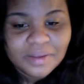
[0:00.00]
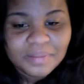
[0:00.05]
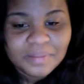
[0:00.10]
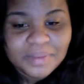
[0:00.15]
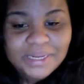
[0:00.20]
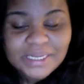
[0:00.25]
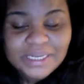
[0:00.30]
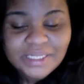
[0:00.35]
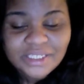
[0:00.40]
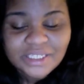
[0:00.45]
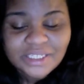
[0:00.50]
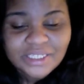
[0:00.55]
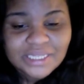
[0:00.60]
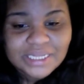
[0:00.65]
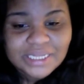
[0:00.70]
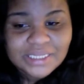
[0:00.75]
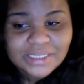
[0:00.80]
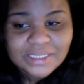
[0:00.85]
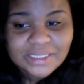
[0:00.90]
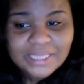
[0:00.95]
it's just
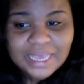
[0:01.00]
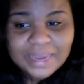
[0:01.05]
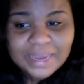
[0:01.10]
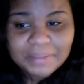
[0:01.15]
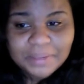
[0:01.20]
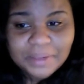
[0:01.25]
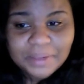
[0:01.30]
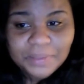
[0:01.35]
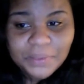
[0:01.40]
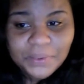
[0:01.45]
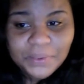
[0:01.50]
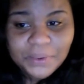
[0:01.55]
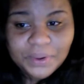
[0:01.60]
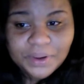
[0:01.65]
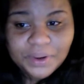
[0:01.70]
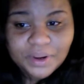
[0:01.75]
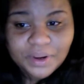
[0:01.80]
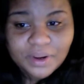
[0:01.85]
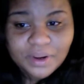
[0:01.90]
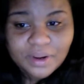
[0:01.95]
not the same anymore.
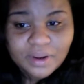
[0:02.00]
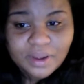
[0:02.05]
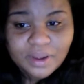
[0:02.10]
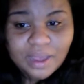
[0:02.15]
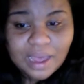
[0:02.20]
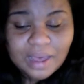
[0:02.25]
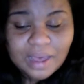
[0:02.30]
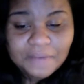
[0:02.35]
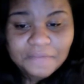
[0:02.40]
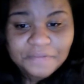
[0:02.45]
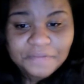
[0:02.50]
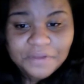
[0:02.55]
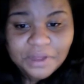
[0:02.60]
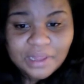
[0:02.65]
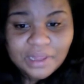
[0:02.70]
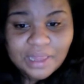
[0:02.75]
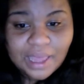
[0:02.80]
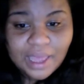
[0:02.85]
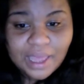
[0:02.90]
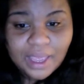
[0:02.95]
I feel
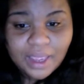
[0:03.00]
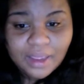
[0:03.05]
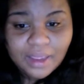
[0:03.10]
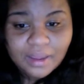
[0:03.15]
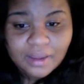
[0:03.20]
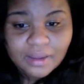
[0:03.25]
like